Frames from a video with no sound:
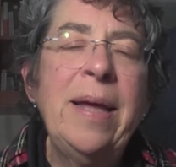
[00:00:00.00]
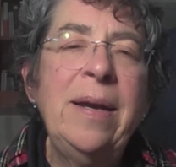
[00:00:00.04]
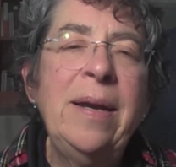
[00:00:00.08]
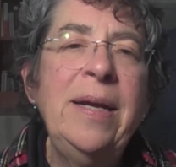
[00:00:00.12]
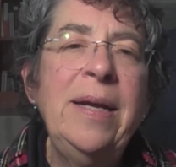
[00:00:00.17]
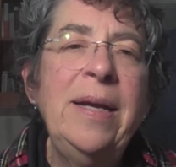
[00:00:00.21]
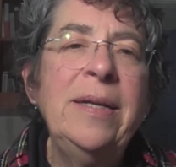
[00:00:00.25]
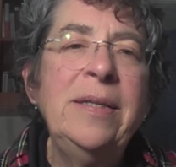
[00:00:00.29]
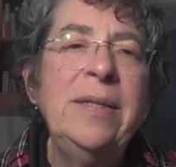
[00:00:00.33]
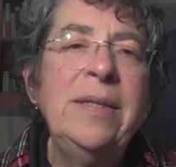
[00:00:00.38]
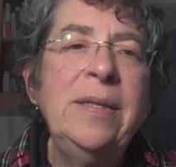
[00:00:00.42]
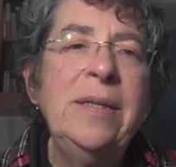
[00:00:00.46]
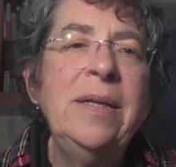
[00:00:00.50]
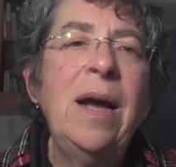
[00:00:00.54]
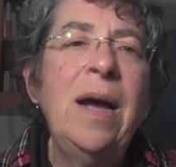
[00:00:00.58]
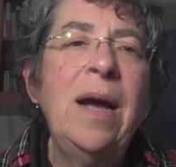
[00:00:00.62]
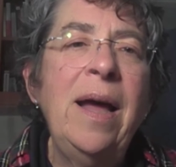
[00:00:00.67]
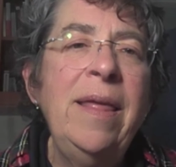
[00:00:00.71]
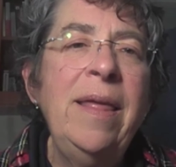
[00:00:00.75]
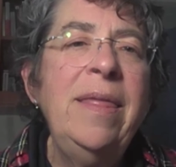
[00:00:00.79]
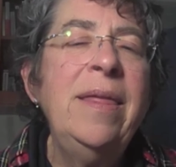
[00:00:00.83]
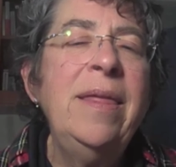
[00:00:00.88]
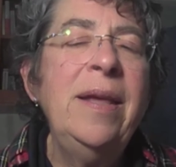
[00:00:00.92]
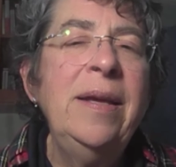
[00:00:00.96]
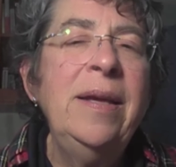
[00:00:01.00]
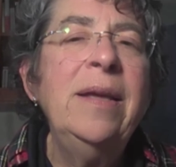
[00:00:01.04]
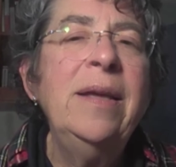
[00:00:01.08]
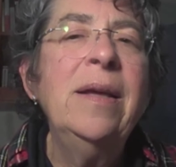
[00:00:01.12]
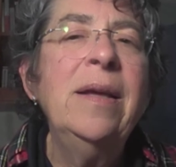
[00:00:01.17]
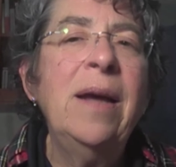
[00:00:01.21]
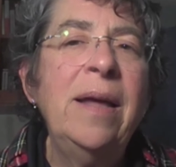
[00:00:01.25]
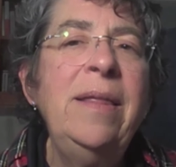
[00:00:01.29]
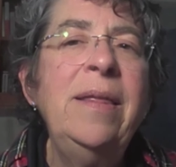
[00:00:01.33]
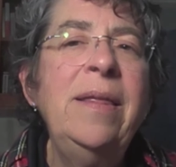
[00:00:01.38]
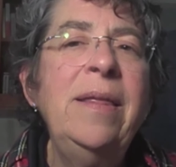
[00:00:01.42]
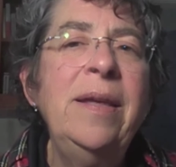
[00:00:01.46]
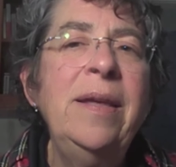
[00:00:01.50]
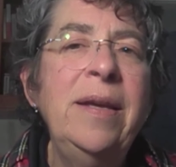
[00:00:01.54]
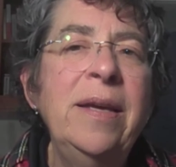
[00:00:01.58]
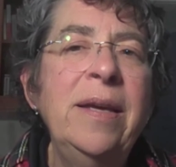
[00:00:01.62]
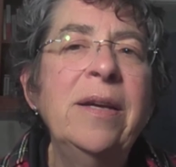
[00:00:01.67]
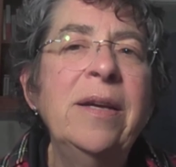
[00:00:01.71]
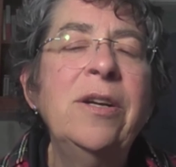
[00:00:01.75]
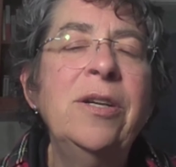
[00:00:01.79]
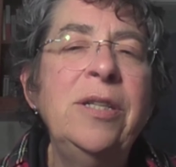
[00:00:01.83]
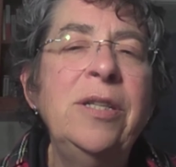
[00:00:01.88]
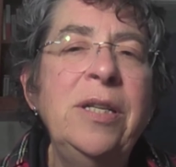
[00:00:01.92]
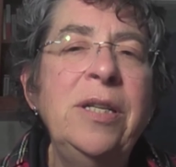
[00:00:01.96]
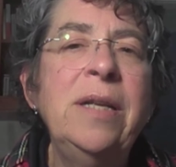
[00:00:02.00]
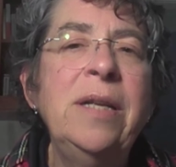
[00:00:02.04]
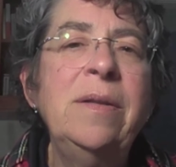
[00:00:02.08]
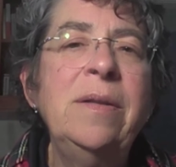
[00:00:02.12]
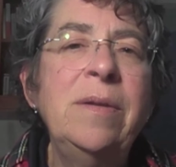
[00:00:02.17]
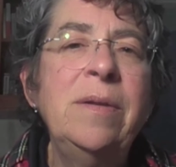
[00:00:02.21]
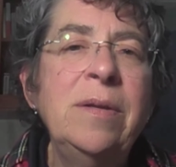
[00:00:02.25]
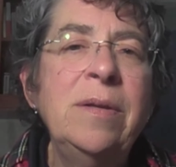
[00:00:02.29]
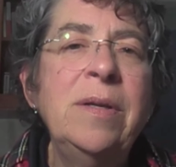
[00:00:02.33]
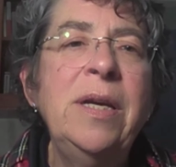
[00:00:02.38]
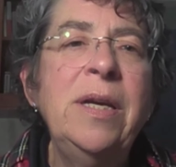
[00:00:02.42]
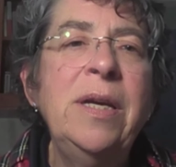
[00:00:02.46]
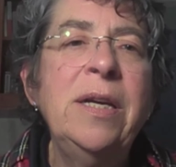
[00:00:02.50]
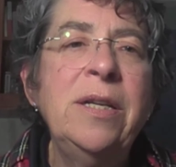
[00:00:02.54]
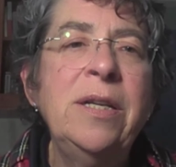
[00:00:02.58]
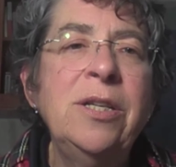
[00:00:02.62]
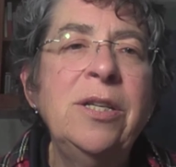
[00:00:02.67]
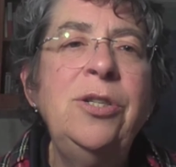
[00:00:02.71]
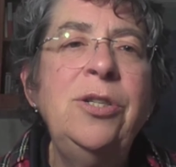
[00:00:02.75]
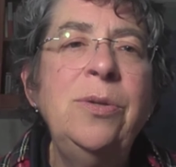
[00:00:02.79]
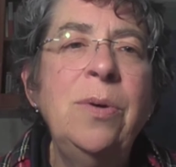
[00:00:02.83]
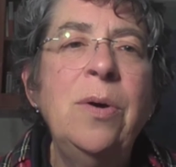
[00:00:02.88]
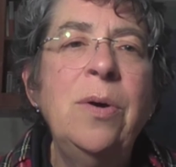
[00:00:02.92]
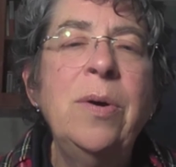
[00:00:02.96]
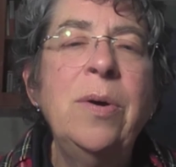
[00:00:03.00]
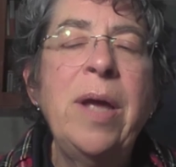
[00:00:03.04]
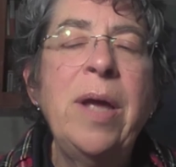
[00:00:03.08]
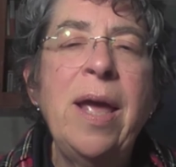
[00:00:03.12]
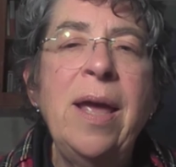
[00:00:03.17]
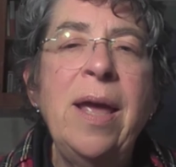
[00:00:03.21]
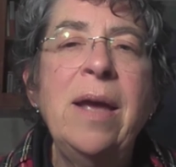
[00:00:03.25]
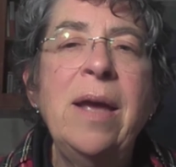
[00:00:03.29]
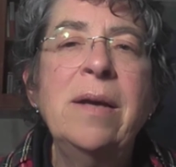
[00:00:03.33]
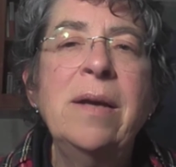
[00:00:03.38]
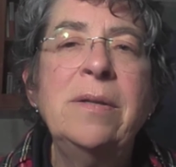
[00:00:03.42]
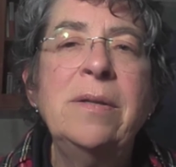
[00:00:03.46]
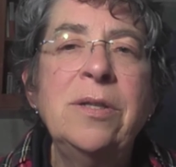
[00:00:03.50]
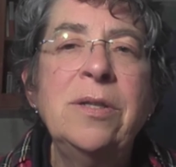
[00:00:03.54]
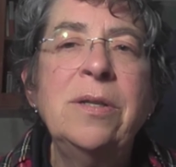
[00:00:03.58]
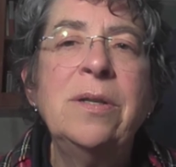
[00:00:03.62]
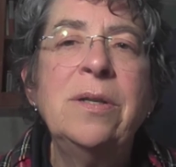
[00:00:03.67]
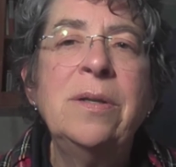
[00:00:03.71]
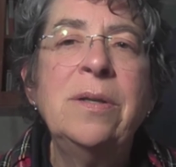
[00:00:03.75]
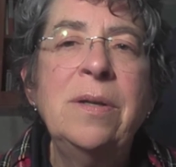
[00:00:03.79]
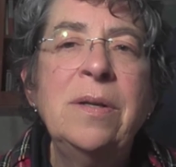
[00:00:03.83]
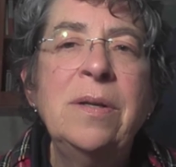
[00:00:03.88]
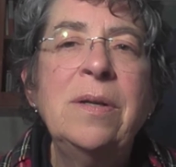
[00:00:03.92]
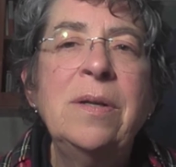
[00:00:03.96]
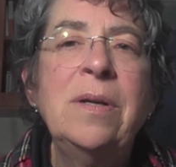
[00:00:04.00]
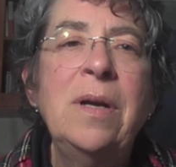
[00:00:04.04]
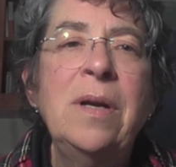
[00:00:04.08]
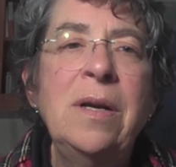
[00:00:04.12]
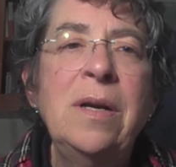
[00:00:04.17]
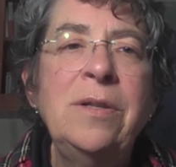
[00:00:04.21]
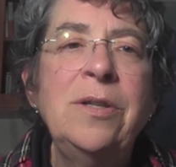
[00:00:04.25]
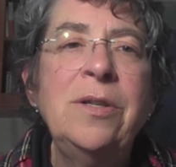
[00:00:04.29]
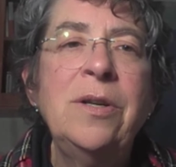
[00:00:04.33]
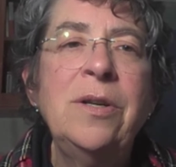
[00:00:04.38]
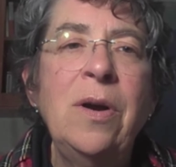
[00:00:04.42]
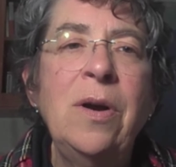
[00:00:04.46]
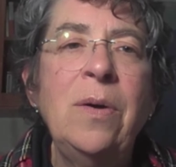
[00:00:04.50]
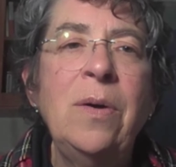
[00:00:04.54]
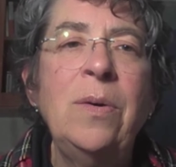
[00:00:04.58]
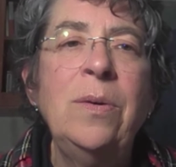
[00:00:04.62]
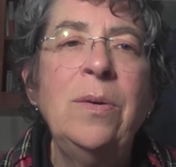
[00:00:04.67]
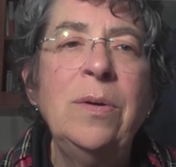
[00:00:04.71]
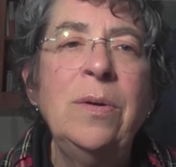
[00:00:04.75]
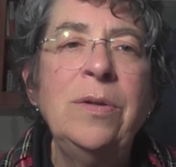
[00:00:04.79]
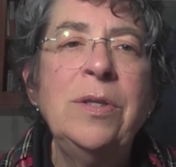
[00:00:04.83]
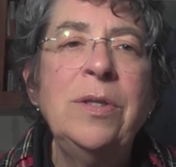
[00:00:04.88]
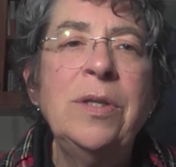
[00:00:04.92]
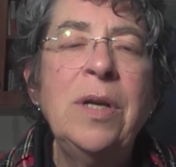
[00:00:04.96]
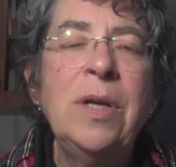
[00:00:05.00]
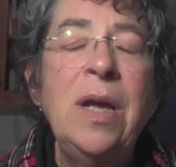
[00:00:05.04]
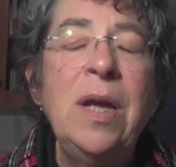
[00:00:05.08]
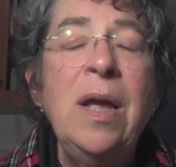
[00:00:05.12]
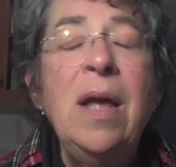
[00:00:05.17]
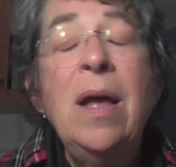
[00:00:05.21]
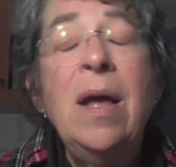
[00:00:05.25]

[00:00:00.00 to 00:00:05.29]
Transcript: And it, I think, I think it could, it could do okay under, under oaks.